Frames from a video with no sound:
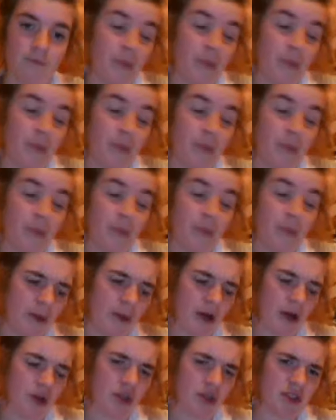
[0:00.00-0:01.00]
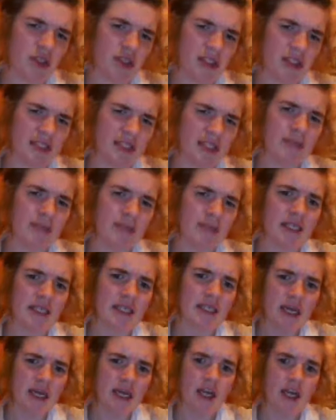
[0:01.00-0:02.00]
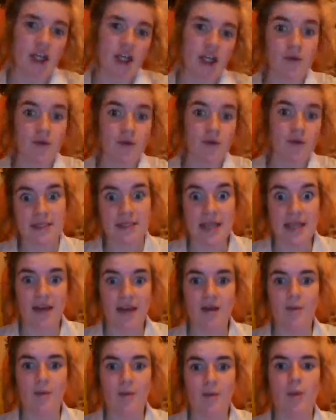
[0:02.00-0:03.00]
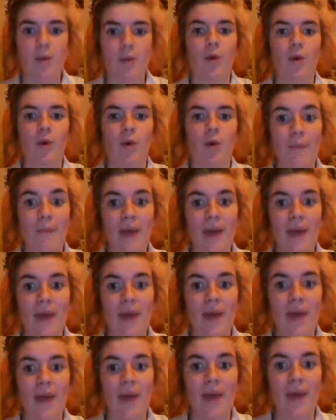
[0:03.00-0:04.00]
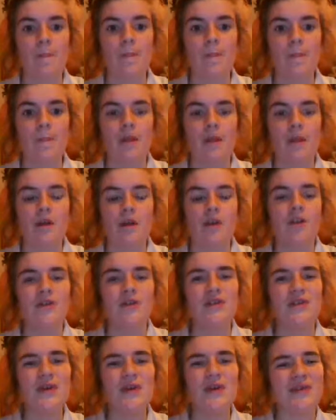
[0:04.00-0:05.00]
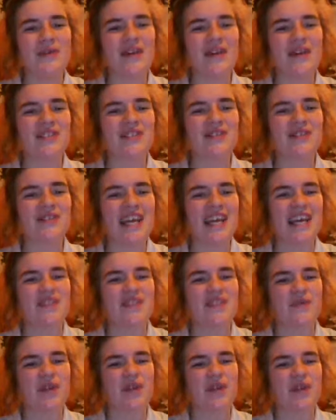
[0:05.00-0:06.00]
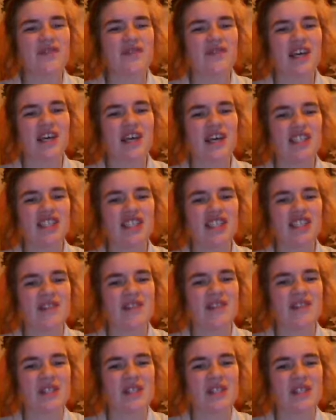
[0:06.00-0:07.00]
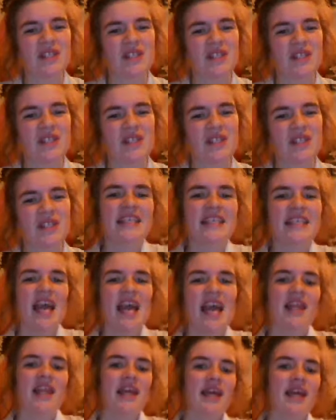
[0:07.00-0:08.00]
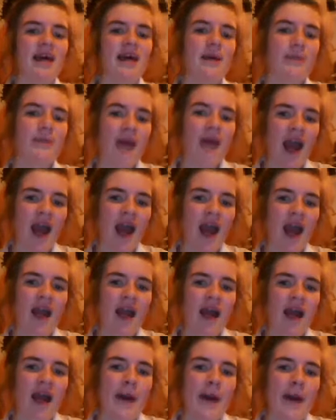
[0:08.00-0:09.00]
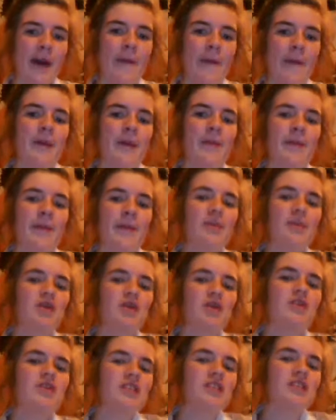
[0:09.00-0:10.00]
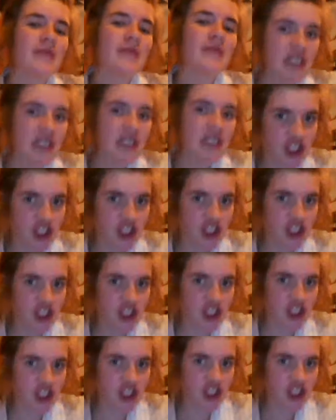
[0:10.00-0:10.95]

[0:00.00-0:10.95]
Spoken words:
Being a show about ghosts and demons, it goes without saying that people will come back. Supernatural takes full advantage of this, though. You see, they come back, but people use them against you.